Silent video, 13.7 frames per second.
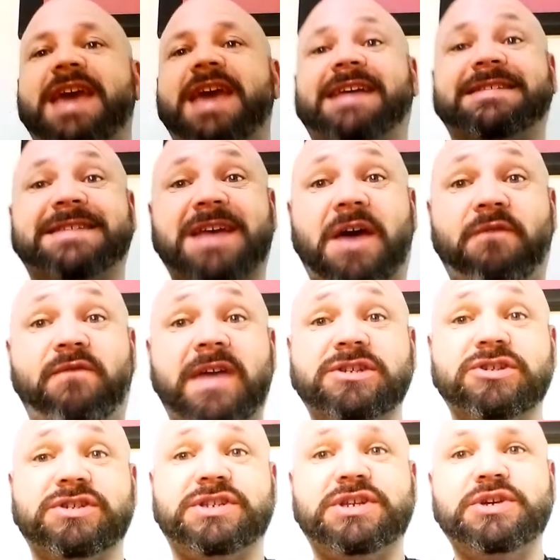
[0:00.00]
Yes,
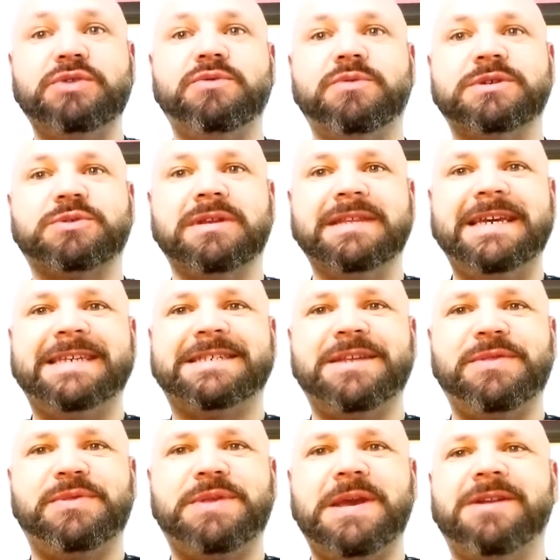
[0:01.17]
Avengers 2 was released
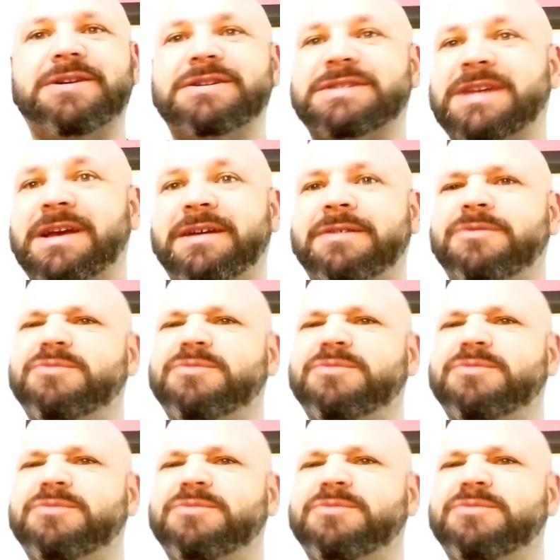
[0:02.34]
in theaters